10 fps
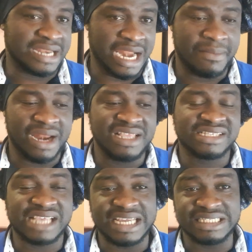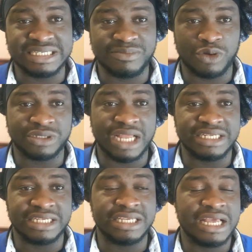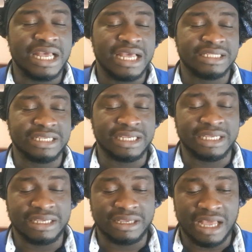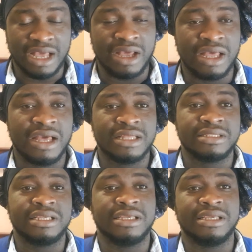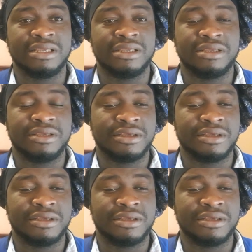So come away next time to see me your screen, guys. I leave us with this video of what happened to